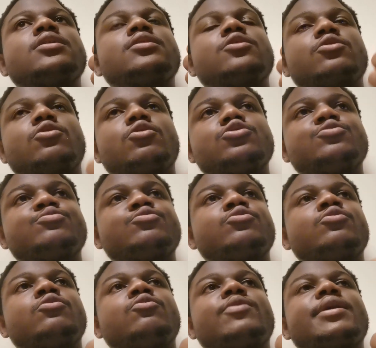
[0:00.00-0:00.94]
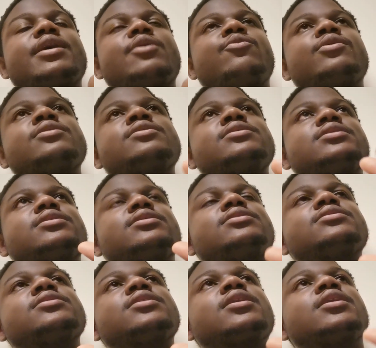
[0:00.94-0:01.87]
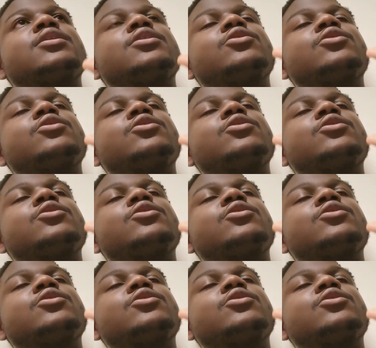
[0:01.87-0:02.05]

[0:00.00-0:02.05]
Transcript: the gospel. What I want is,